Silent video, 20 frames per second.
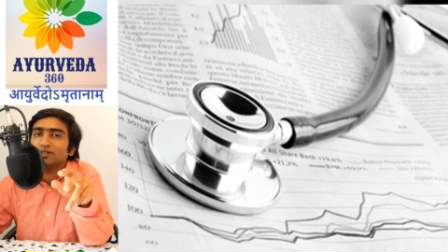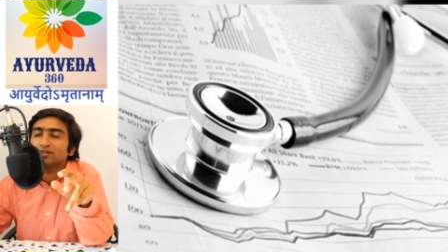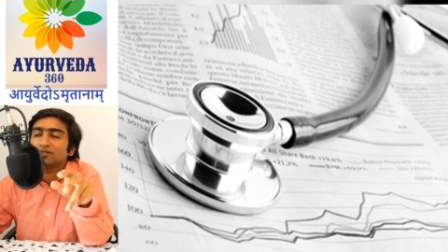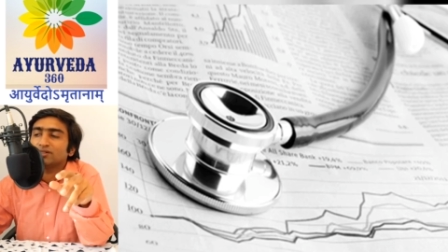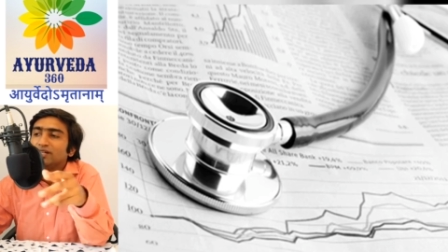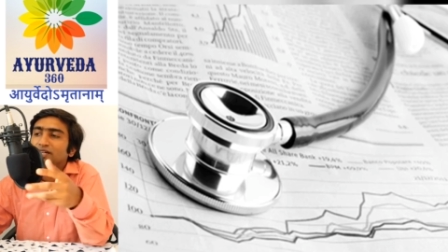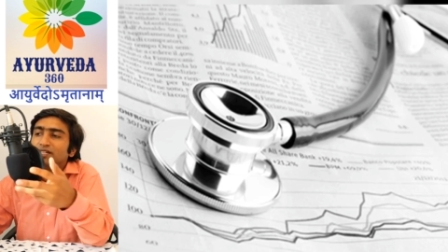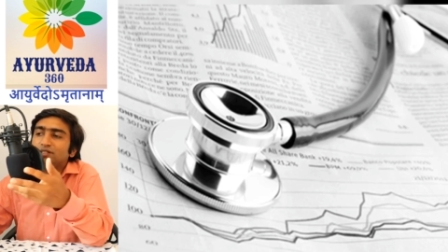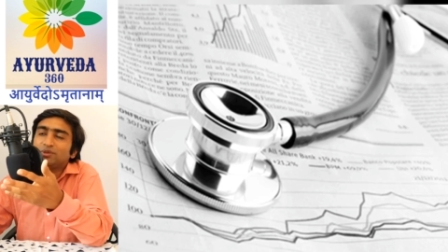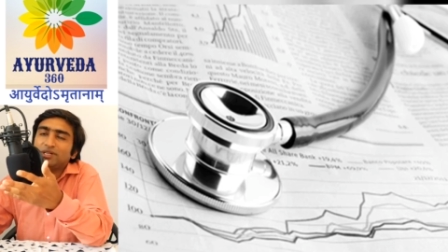
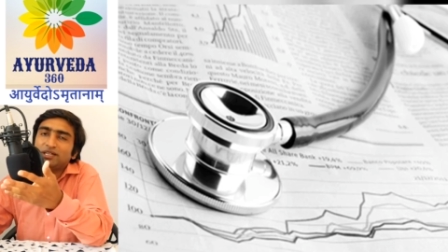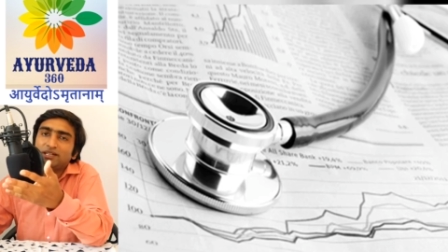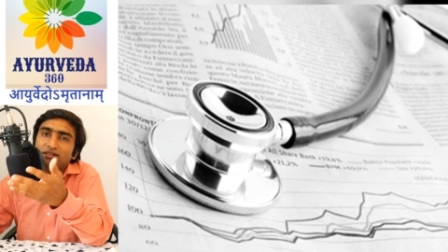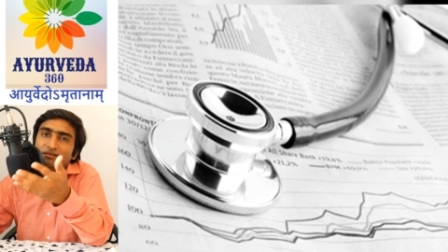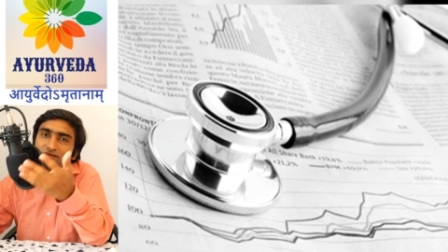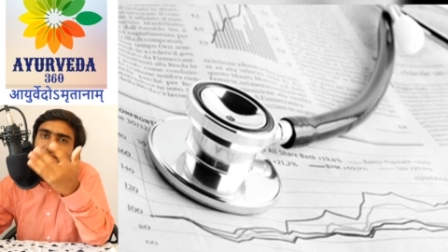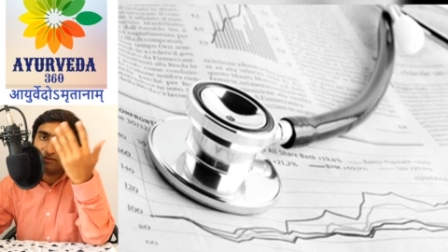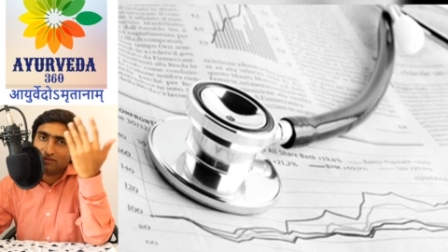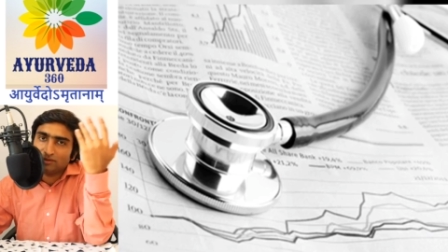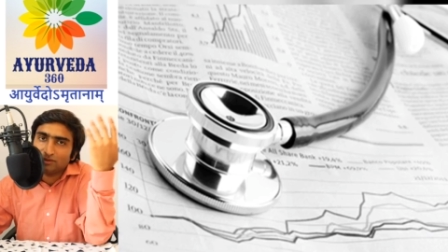So that's why
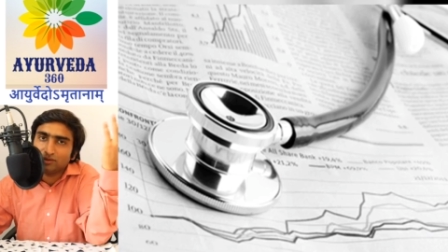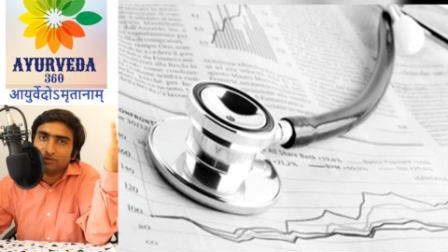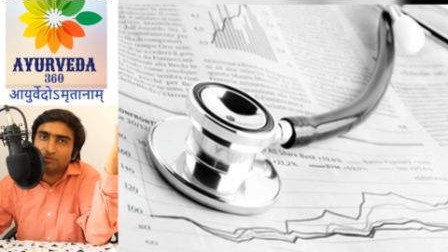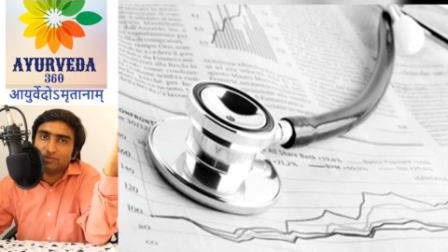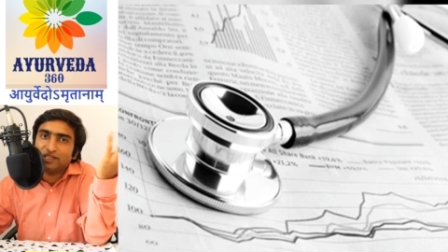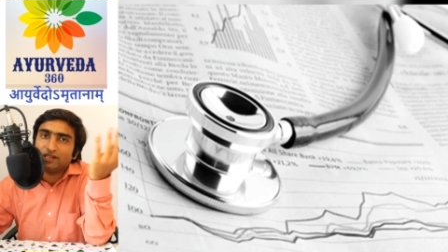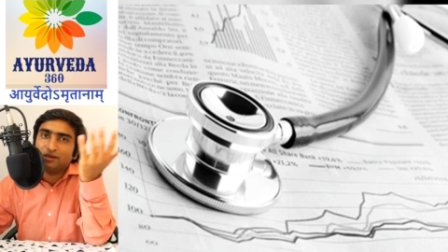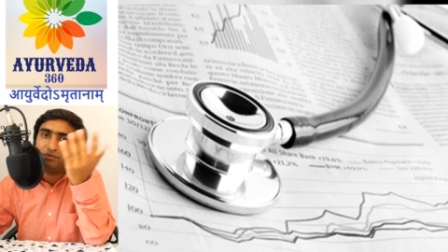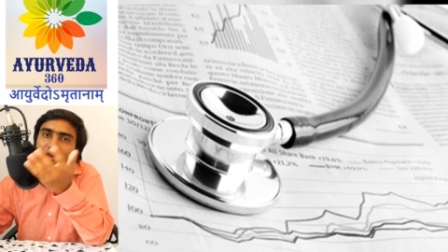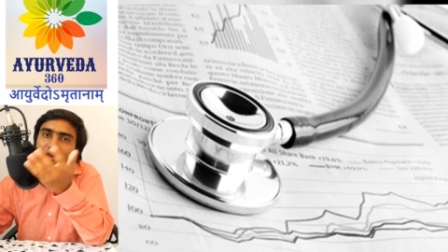to
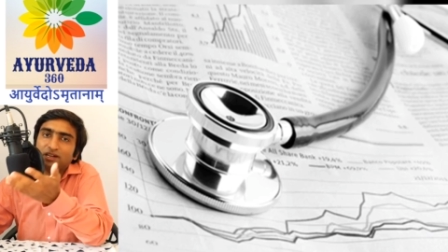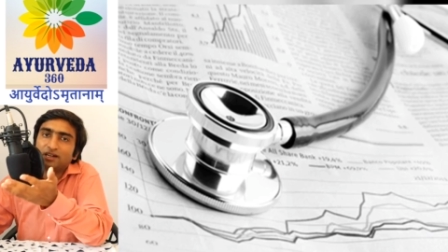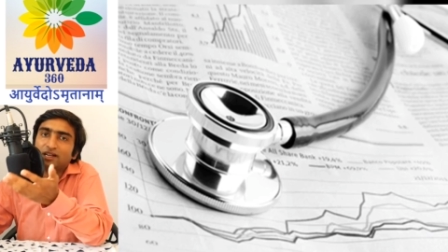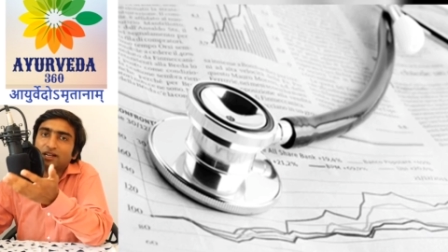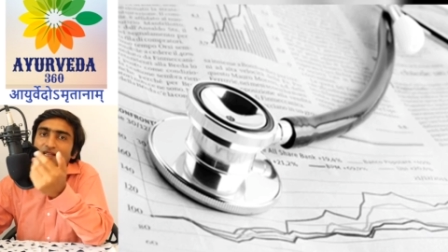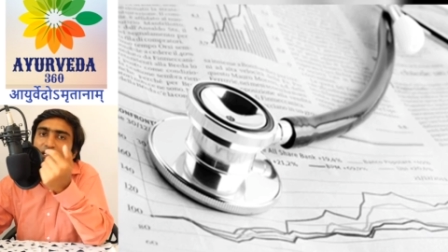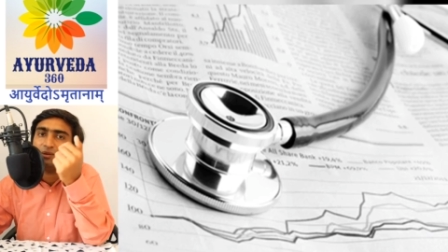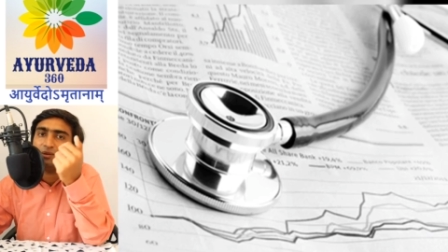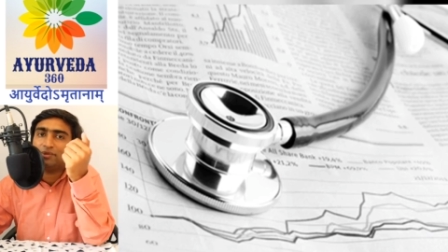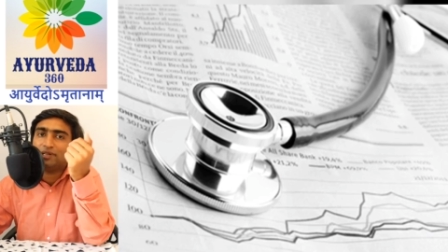become
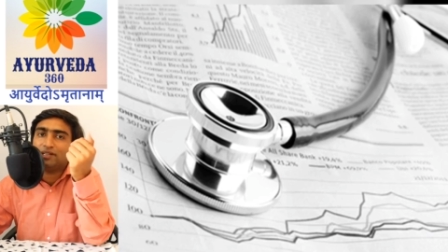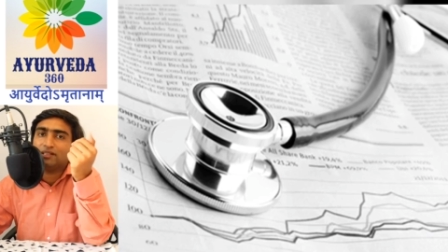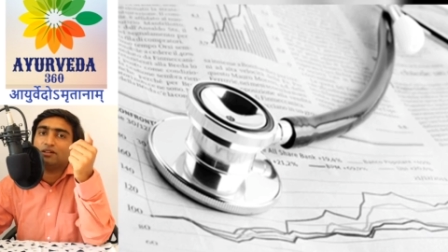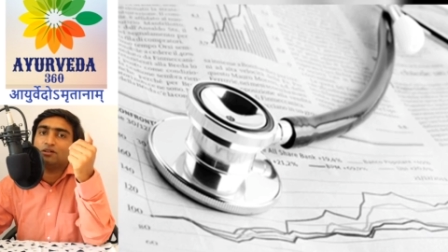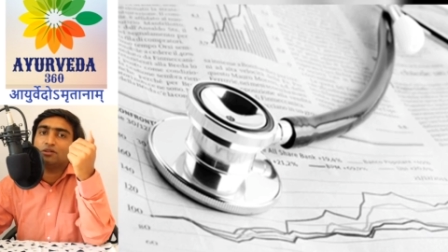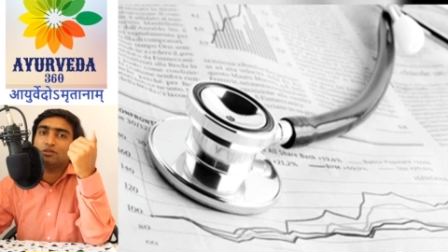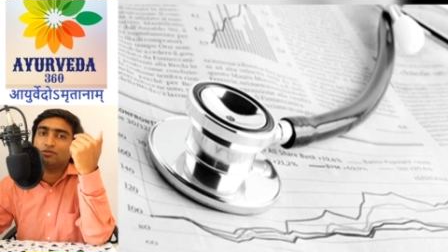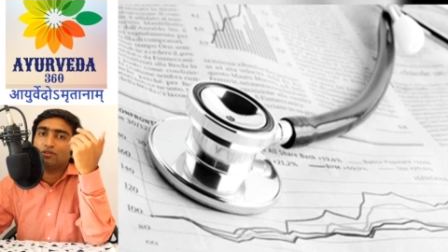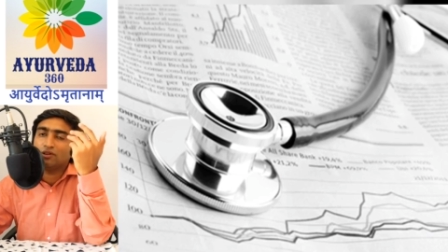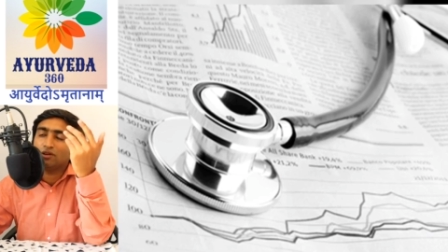Pararadhana Pandita
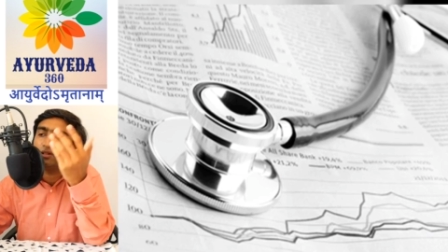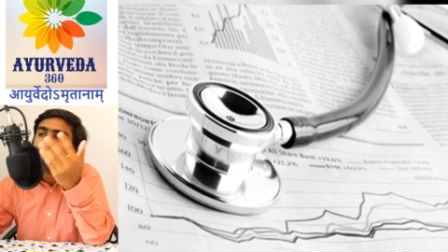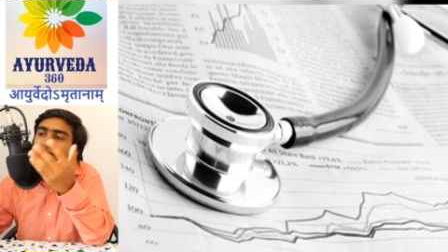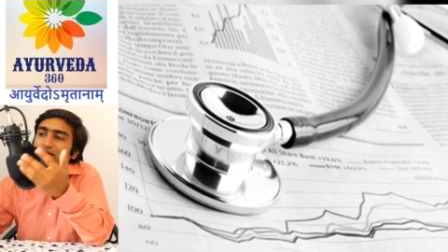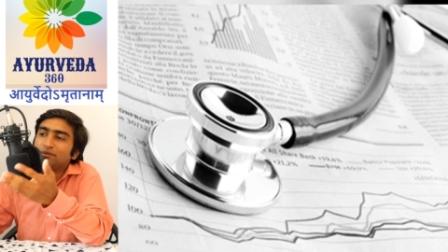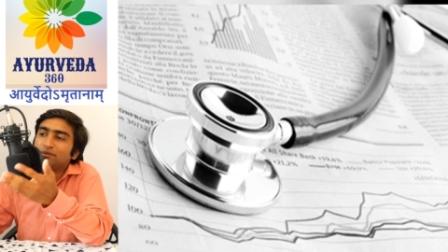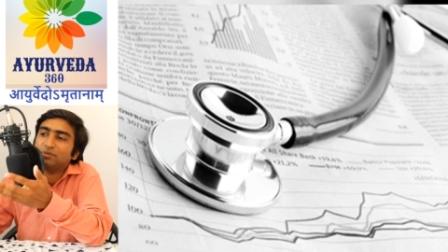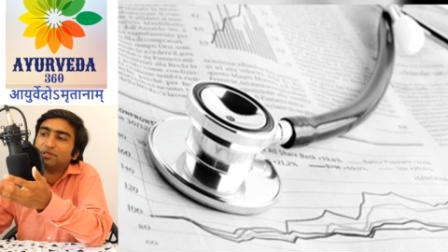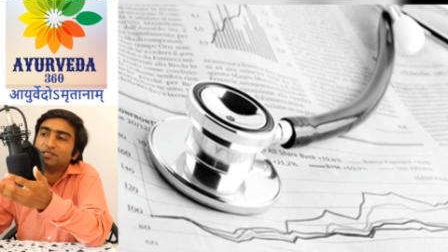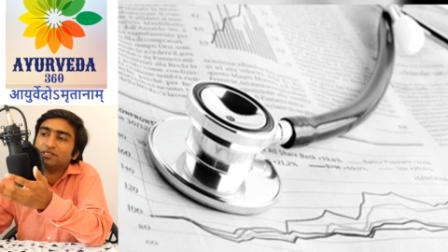or to follow
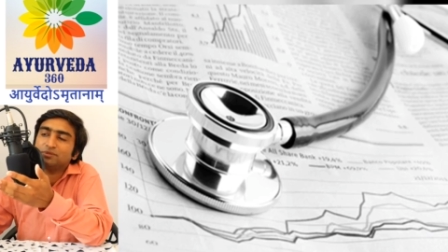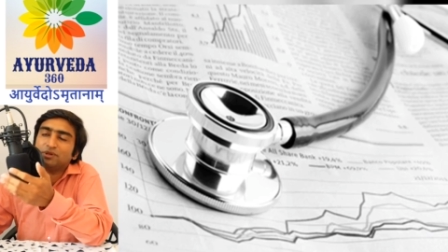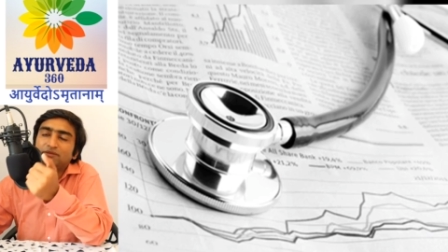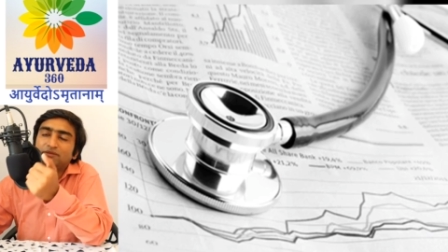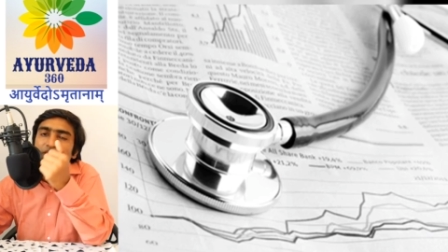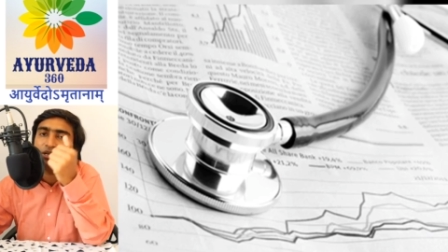that principle,